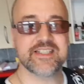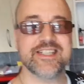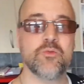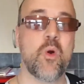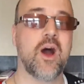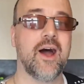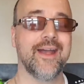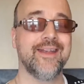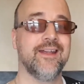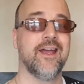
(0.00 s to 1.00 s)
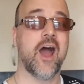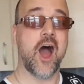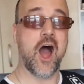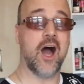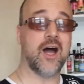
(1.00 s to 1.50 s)
is why
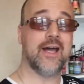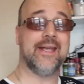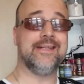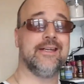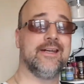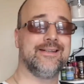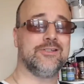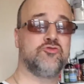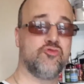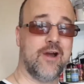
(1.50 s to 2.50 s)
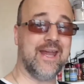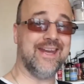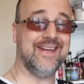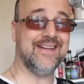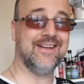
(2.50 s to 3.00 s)
I
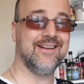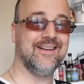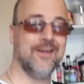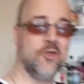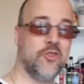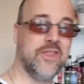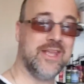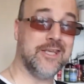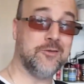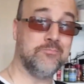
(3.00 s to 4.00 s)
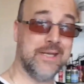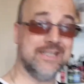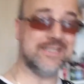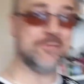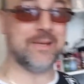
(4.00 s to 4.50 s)
drain the
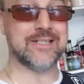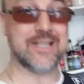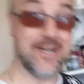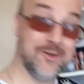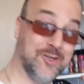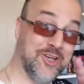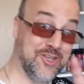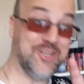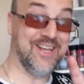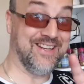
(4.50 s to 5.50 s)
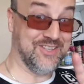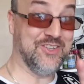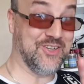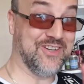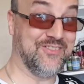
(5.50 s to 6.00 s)
mince, basically.
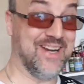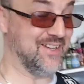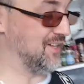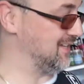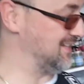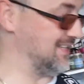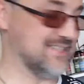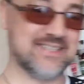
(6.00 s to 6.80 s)
You're going to read this.